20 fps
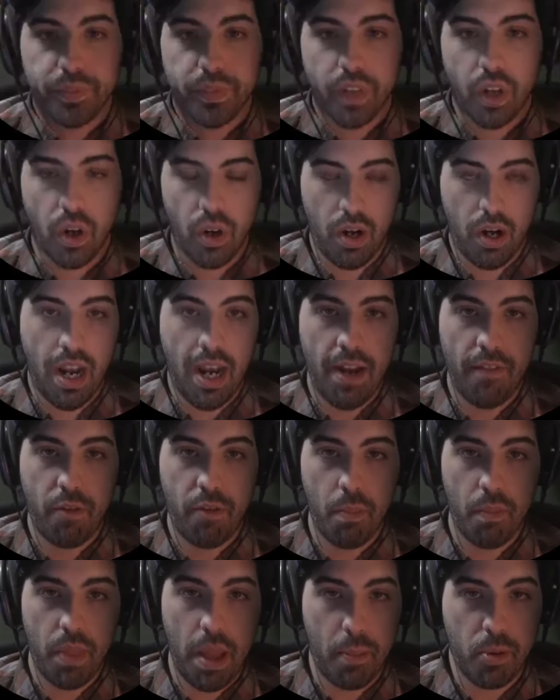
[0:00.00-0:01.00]
Or
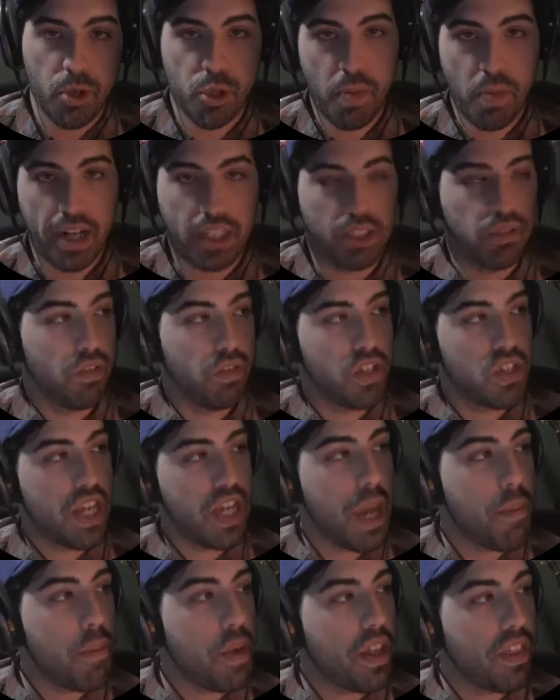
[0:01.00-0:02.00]
from the perspective of
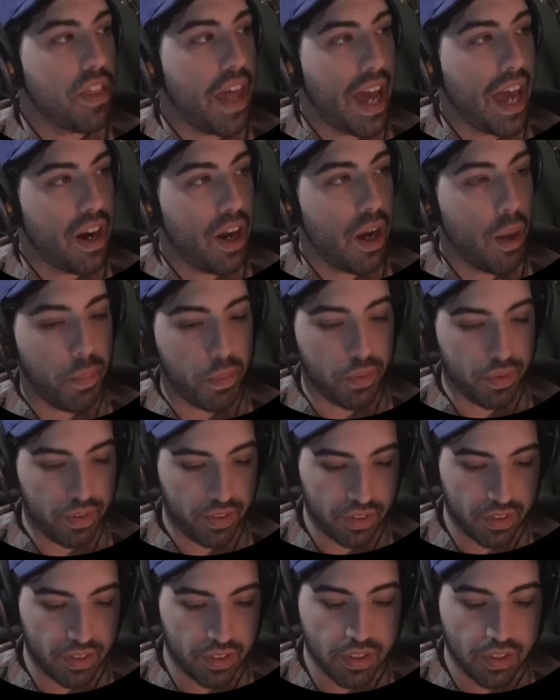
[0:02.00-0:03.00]
escaping, that up.
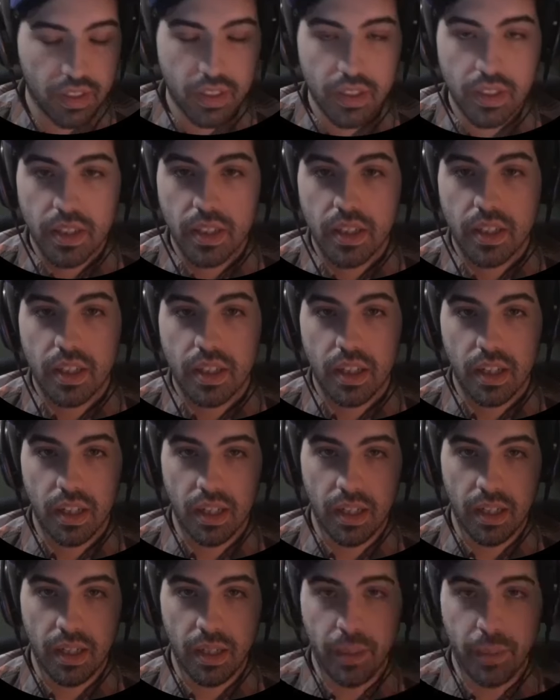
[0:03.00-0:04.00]

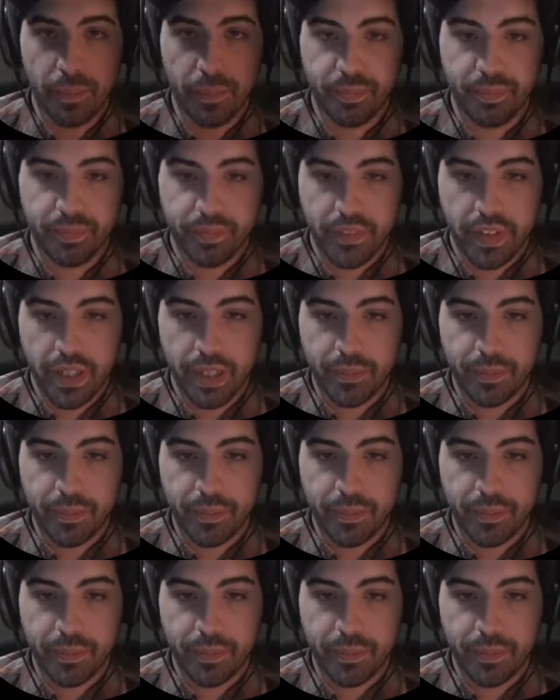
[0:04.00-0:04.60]
Yeah.